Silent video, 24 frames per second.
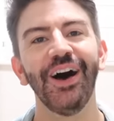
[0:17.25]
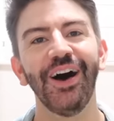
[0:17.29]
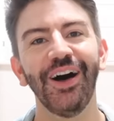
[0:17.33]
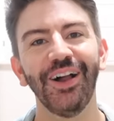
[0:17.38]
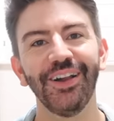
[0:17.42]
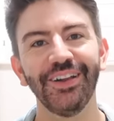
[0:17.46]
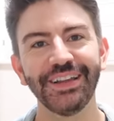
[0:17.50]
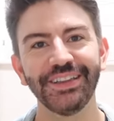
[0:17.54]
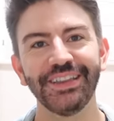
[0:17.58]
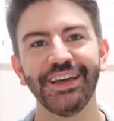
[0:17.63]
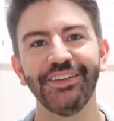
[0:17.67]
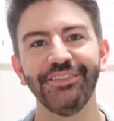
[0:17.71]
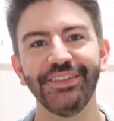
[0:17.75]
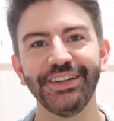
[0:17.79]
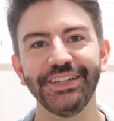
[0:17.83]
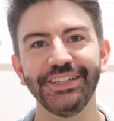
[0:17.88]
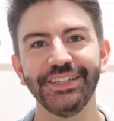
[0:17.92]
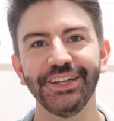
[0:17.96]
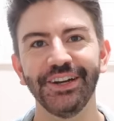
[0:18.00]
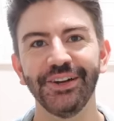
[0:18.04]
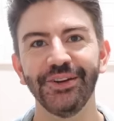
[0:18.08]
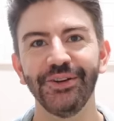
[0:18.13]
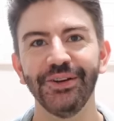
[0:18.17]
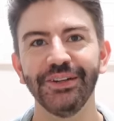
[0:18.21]
I'll link that
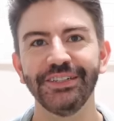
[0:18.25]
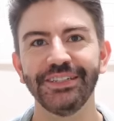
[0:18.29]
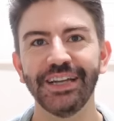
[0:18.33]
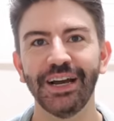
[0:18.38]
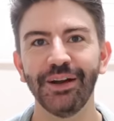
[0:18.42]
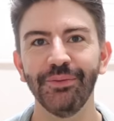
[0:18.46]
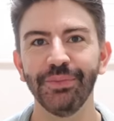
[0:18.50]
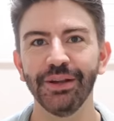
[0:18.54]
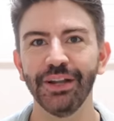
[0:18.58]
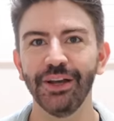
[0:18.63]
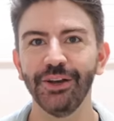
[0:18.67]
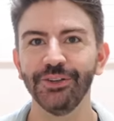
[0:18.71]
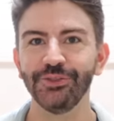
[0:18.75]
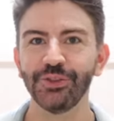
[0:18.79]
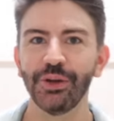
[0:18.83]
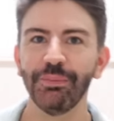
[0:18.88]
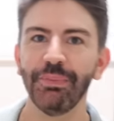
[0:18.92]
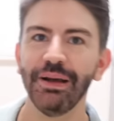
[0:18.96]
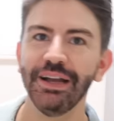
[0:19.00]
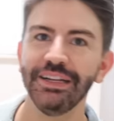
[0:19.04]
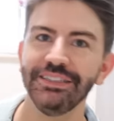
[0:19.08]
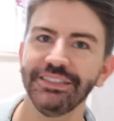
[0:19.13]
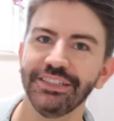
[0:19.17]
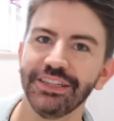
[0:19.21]
video down below. So I
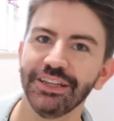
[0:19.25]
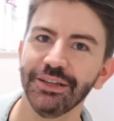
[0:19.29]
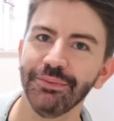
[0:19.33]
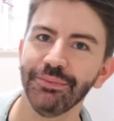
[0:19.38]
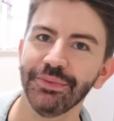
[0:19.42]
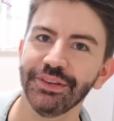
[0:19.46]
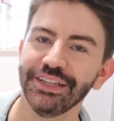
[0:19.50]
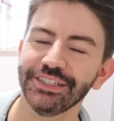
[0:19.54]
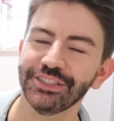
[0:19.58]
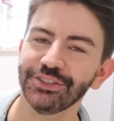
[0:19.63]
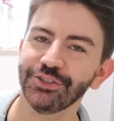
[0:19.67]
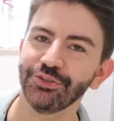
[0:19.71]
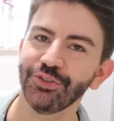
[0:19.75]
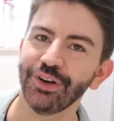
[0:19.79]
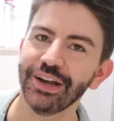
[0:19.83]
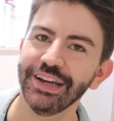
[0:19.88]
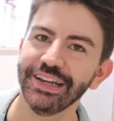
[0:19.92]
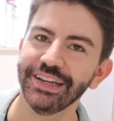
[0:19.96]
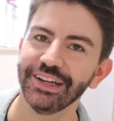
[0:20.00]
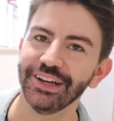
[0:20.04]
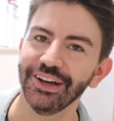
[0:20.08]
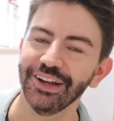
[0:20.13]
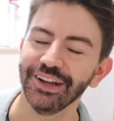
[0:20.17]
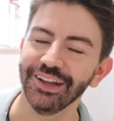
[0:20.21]
painted them this
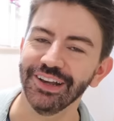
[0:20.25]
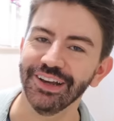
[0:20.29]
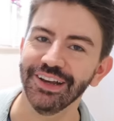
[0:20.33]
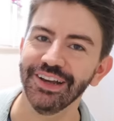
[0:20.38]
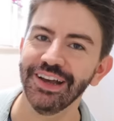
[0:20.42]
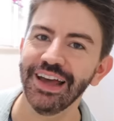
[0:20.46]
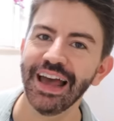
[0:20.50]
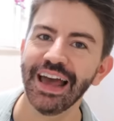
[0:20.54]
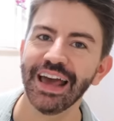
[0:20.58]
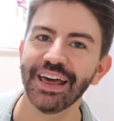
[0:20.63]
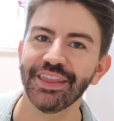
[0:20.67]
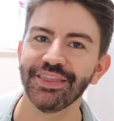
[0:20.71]
grey colour.